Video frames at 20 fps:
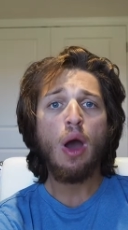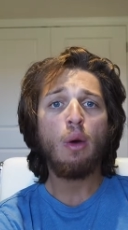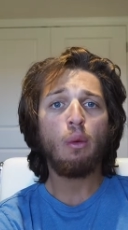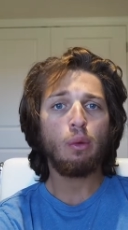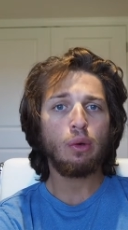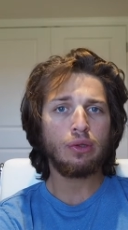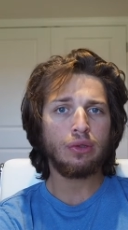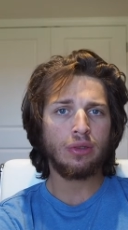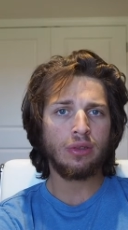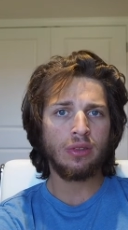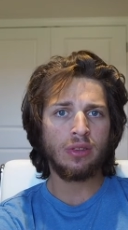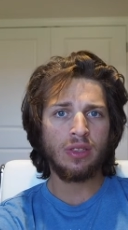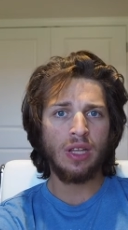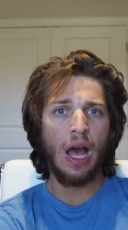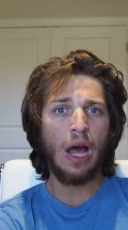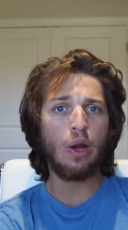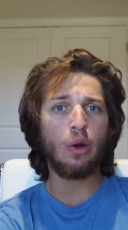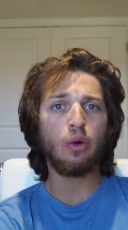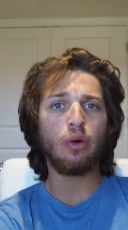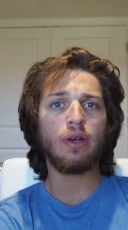which is
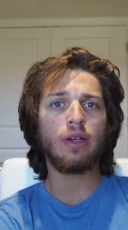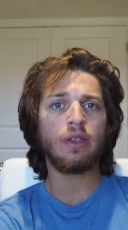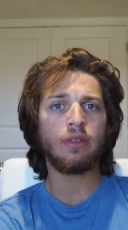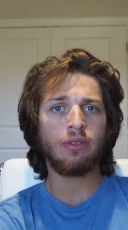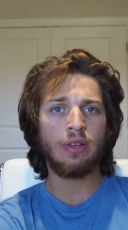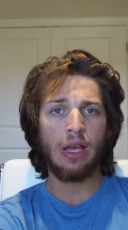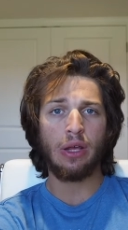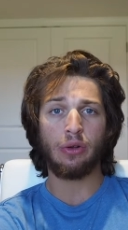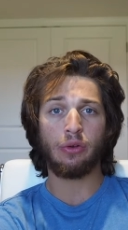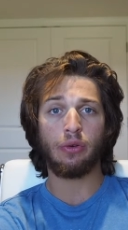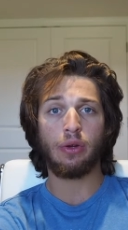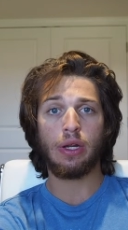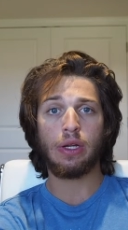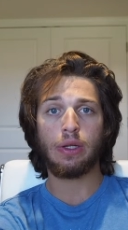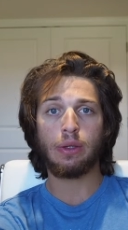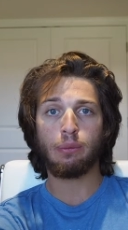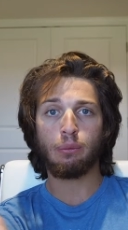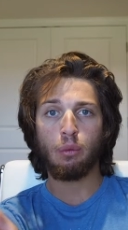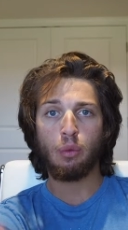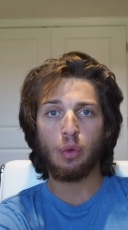not only
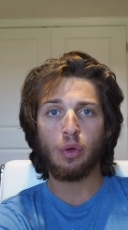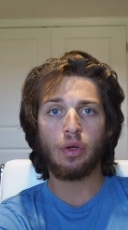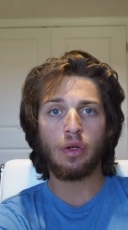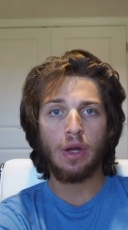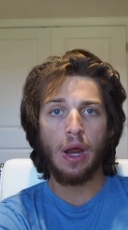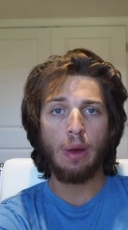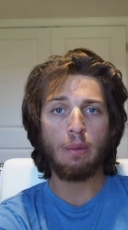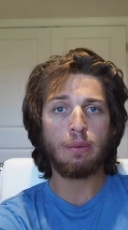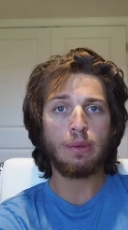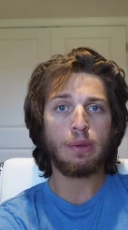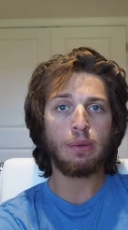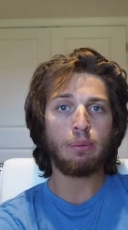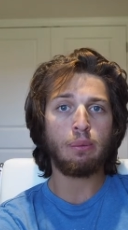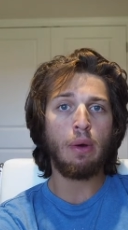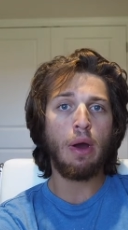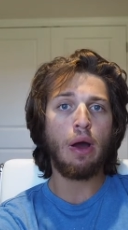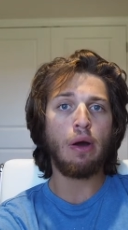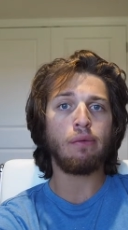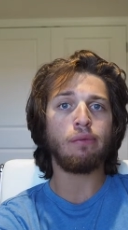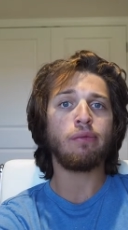generating more
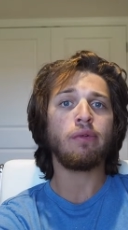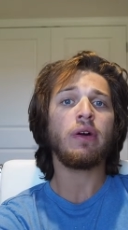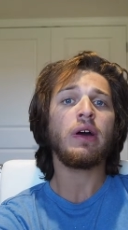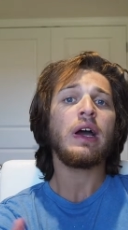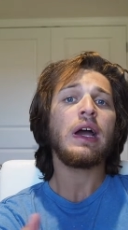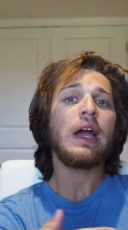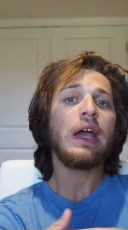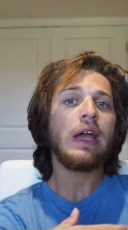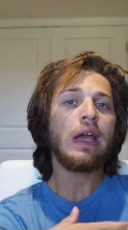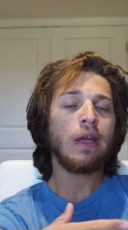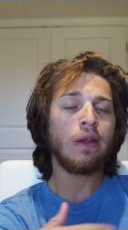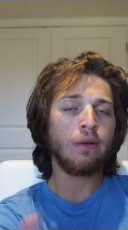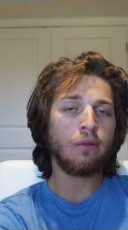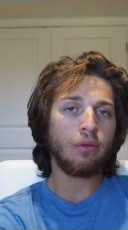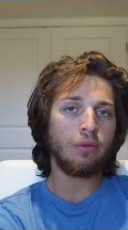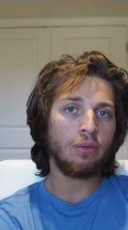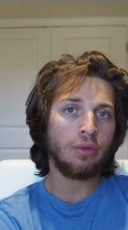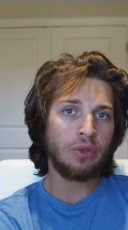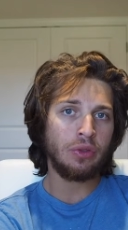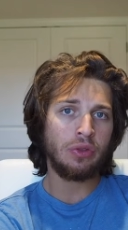WPuff in
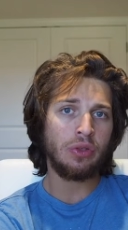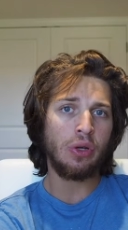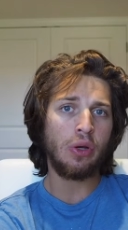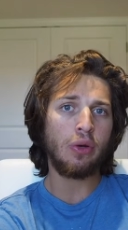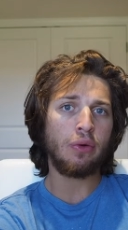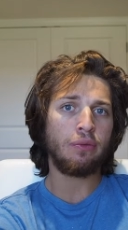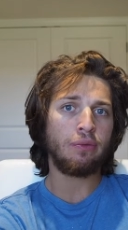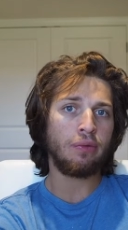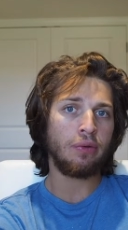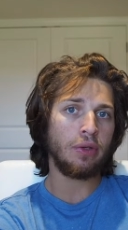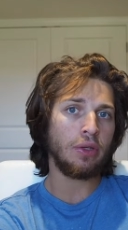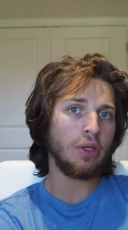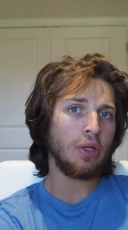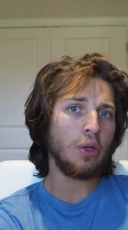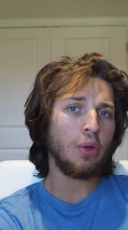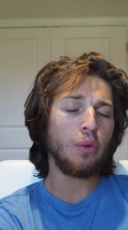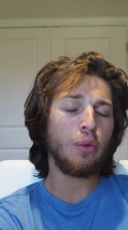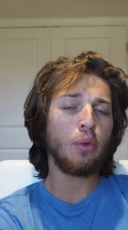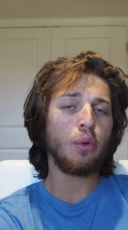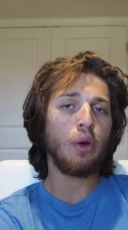return for
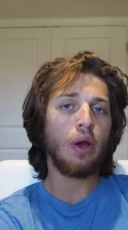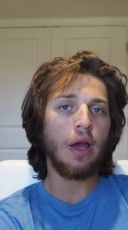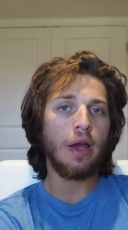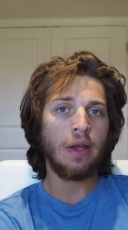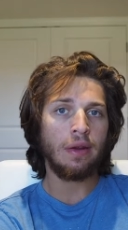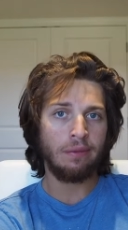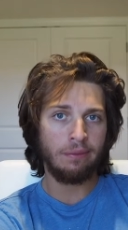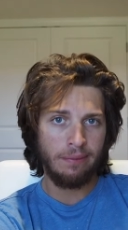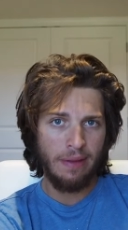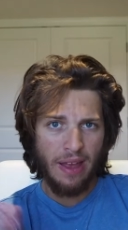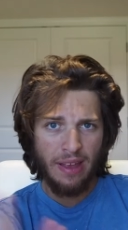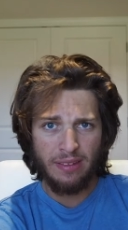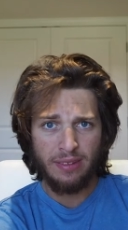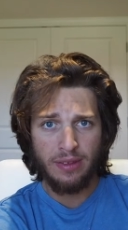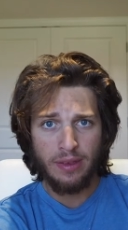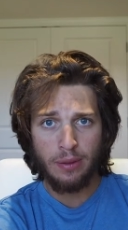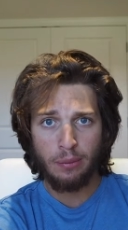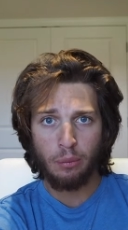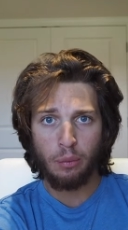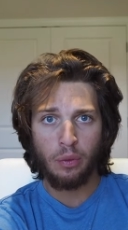you
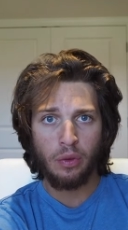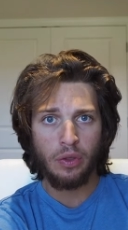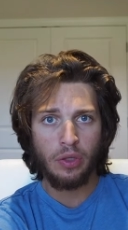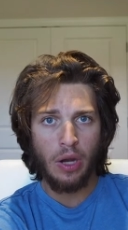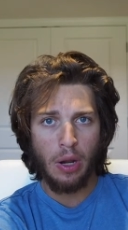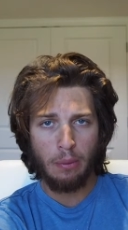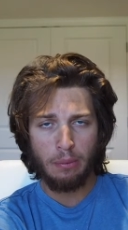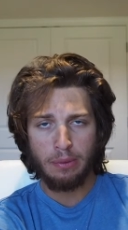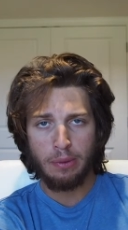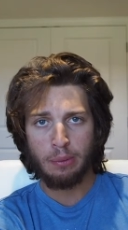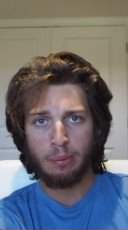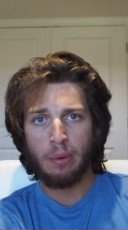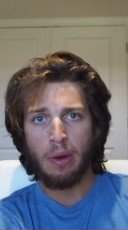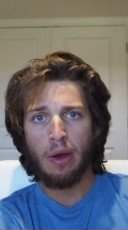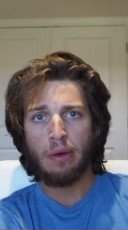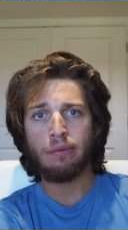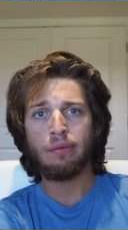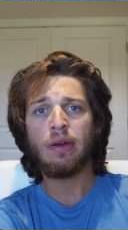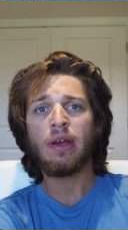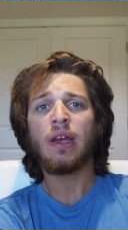investing more
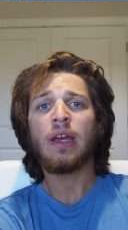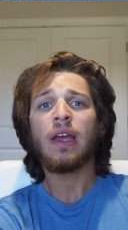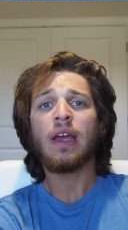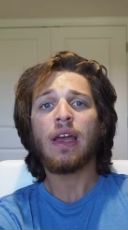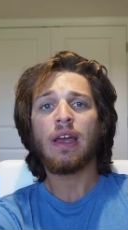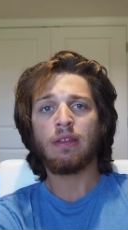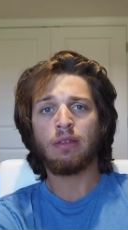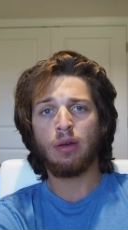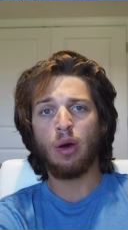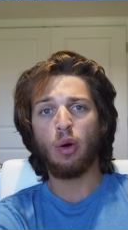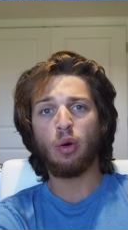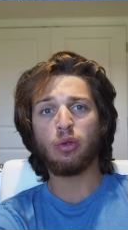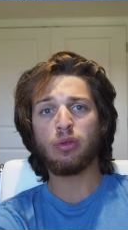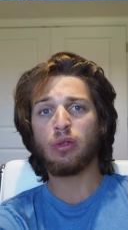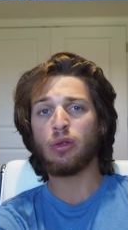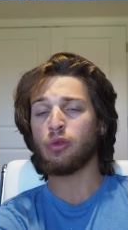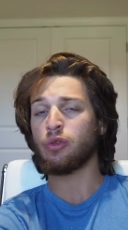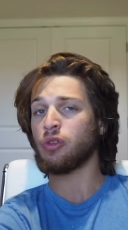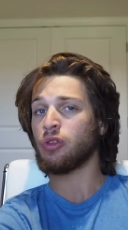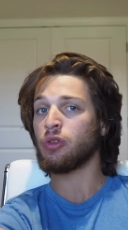WPuff, it's
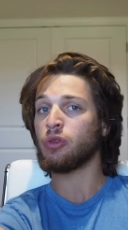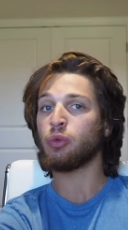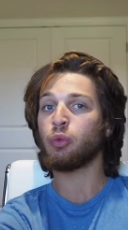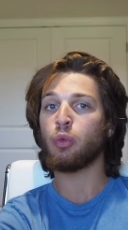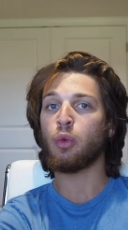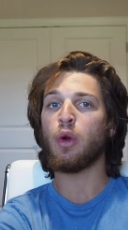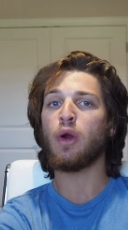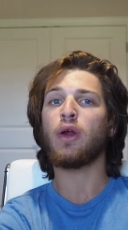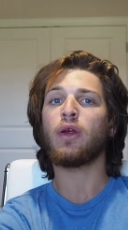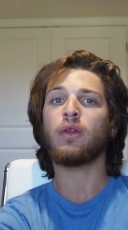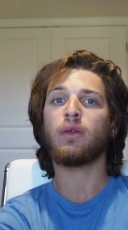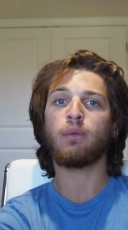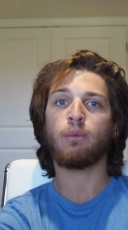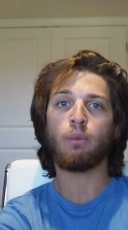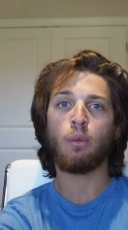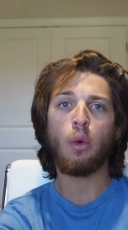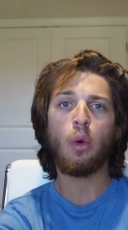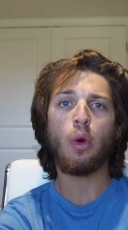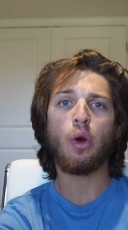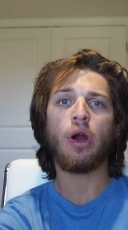also just worth
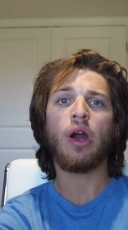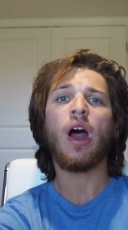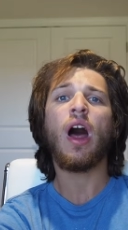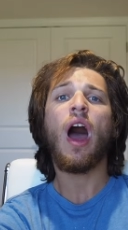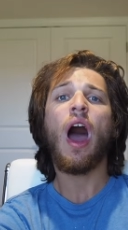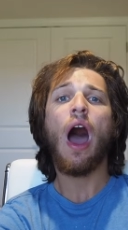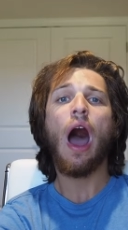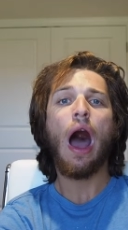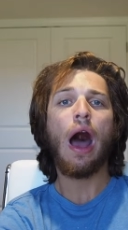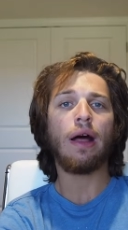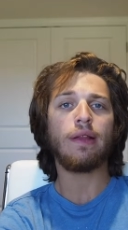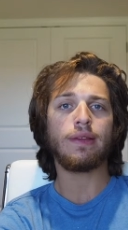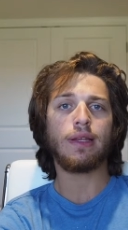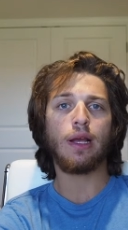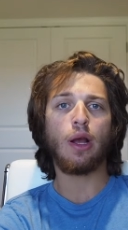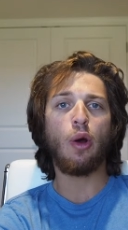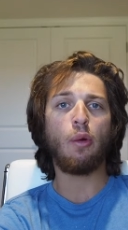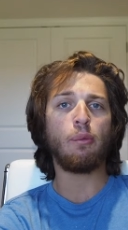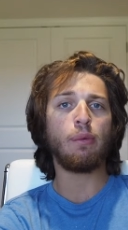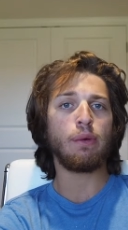more on
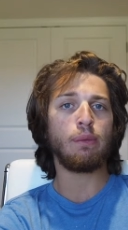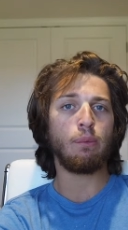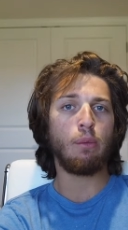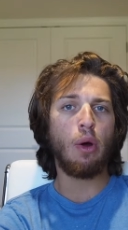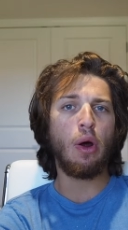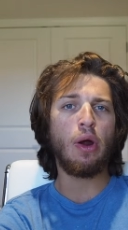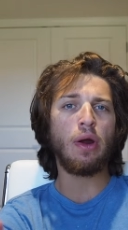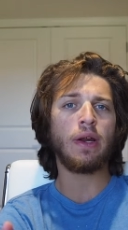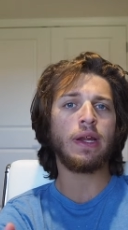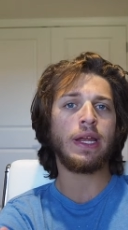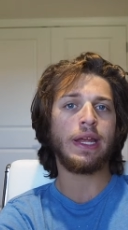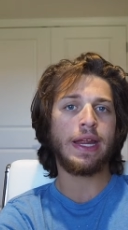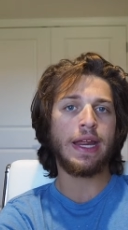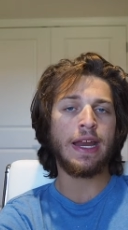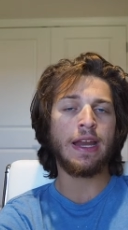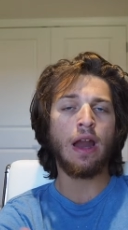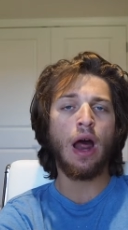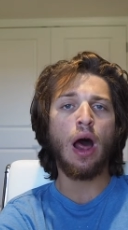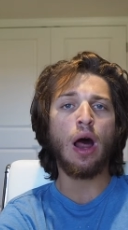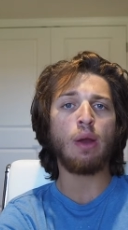the open market
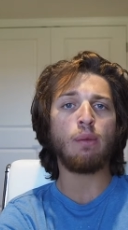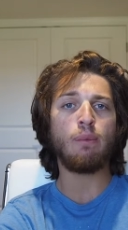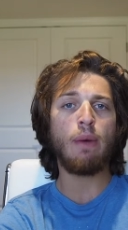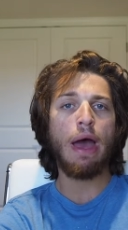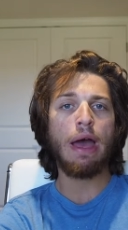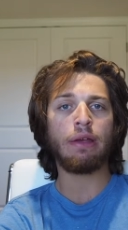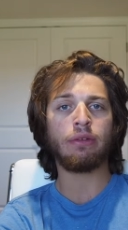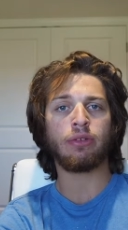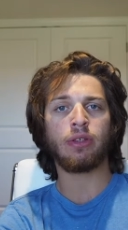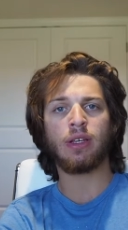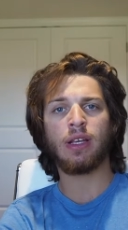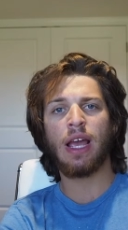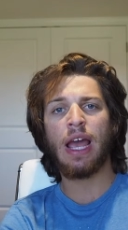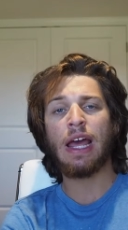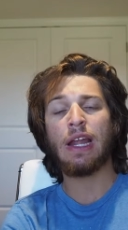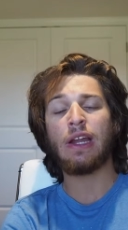and on Magic